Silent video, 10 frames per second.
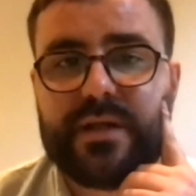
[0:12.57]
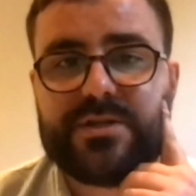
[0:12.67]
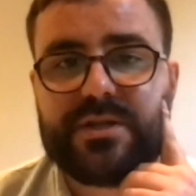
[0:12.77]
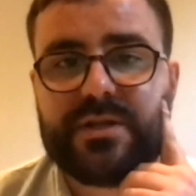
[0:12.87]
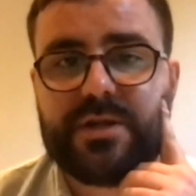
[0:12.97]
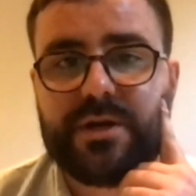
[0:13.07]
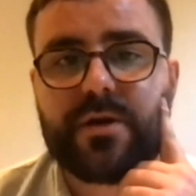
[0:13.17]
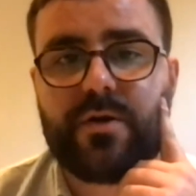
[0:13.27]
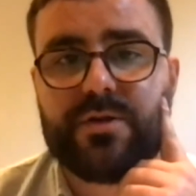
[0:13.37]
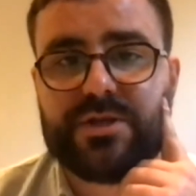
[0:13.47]
managing
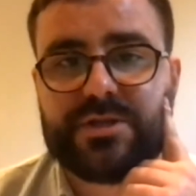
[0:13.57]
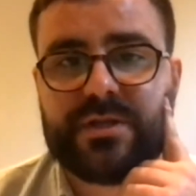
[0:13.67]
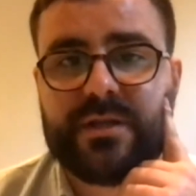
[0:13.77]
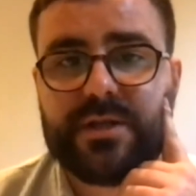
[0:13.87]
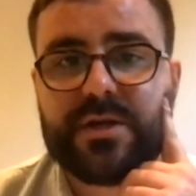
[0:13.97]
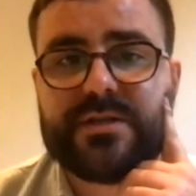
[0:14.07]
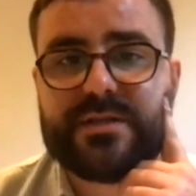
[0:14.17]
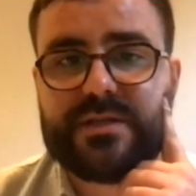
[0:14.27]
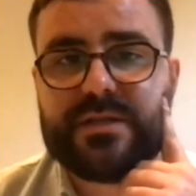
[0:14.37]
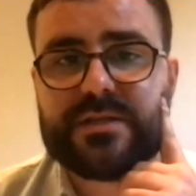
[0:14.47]
their condition and their
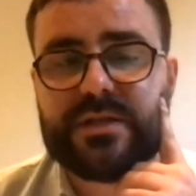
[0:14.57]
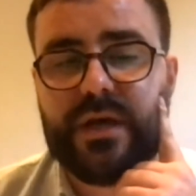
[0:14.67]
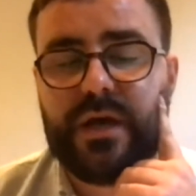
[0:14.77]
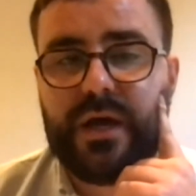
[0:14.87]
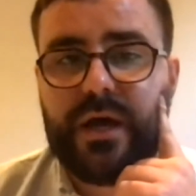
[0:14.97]
disease.